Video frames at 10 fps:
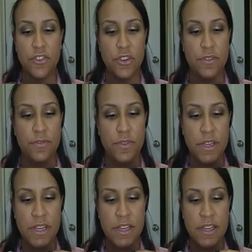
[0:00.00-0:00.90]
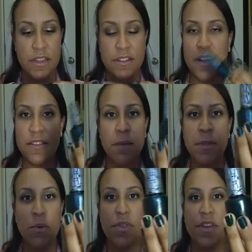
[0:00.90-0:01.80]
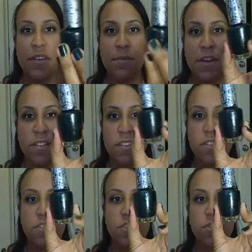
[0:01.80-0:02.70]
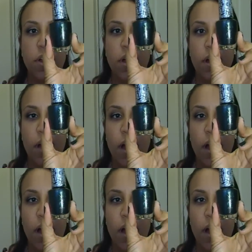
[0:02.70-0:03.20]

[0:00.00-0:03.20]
I should have done something with this because this is just